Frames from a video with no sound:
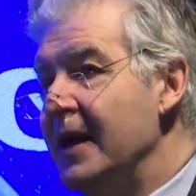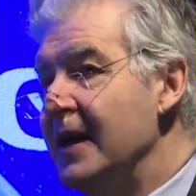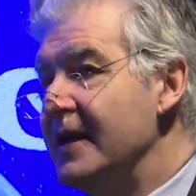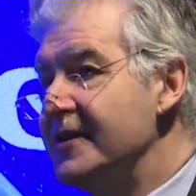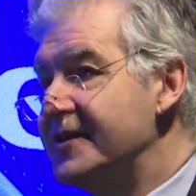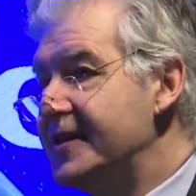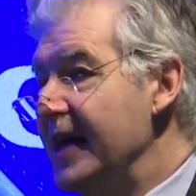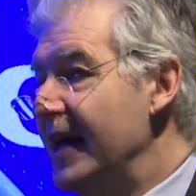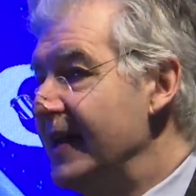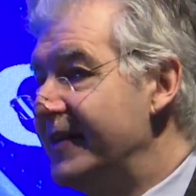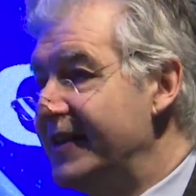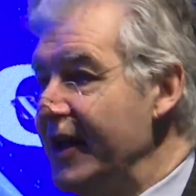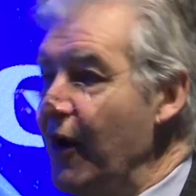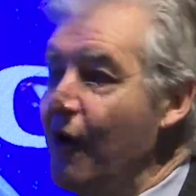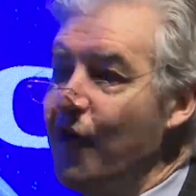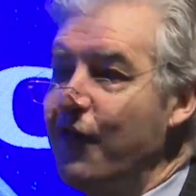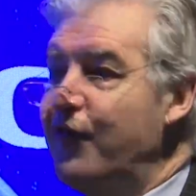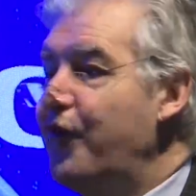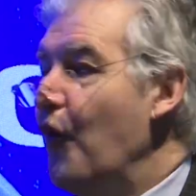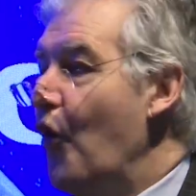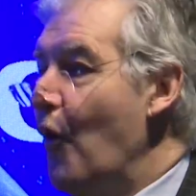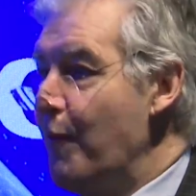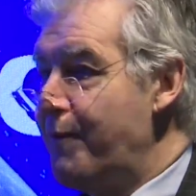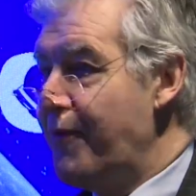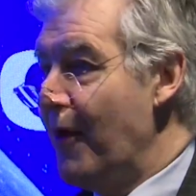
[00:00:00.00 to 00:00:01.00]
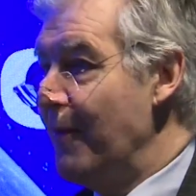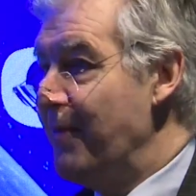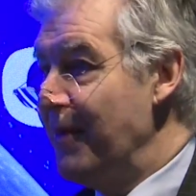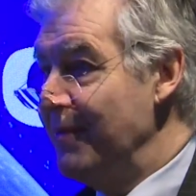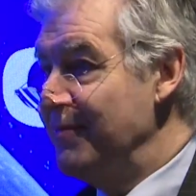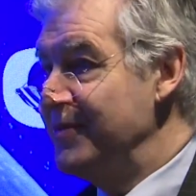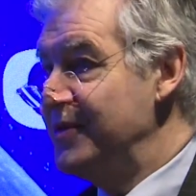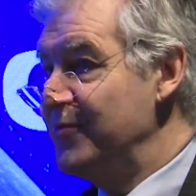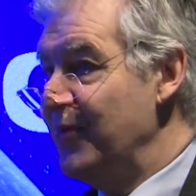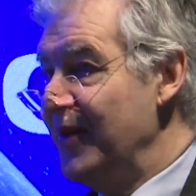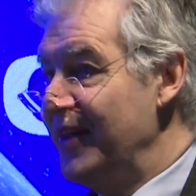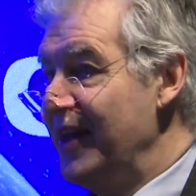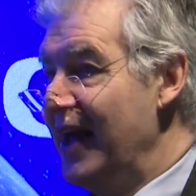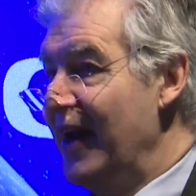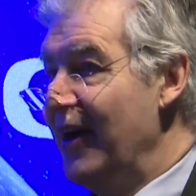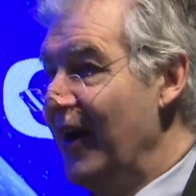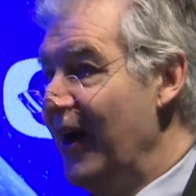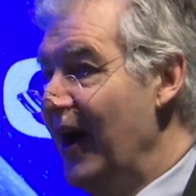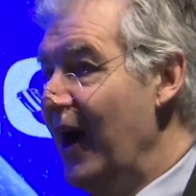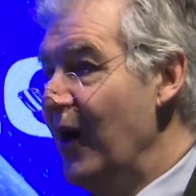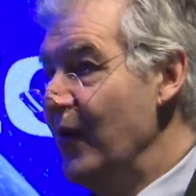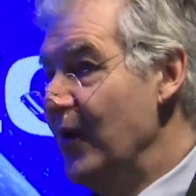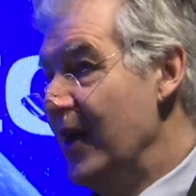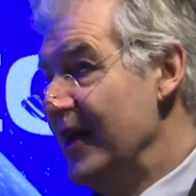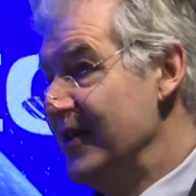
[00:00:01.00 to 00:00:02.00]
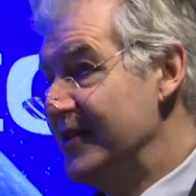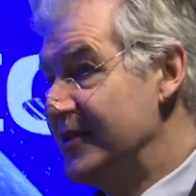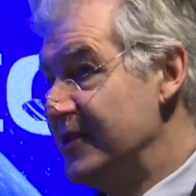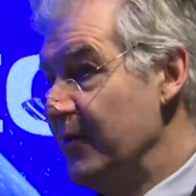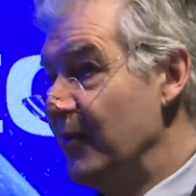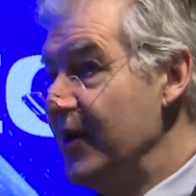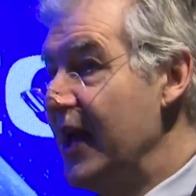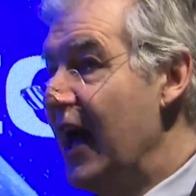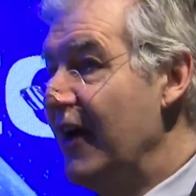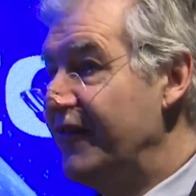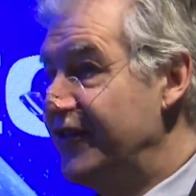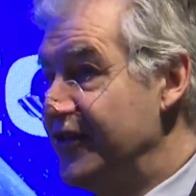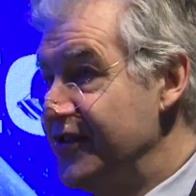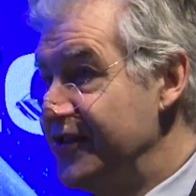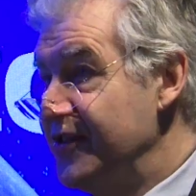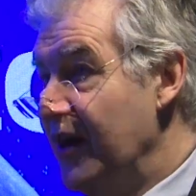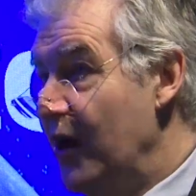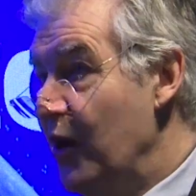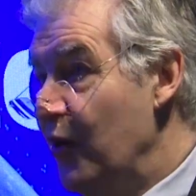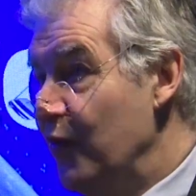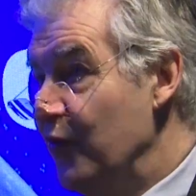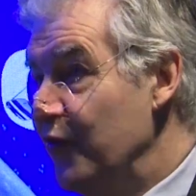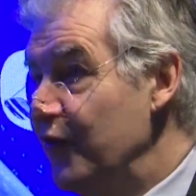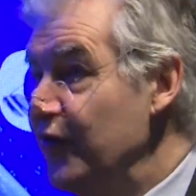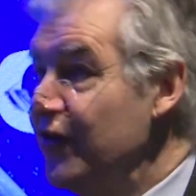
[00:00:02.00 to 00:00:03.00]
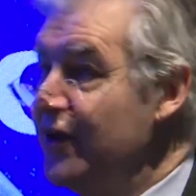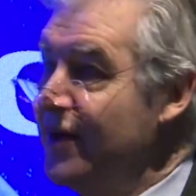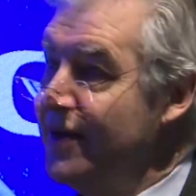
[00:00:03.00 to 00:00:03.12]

said there are 4 problems with OLEDs that we have to solve.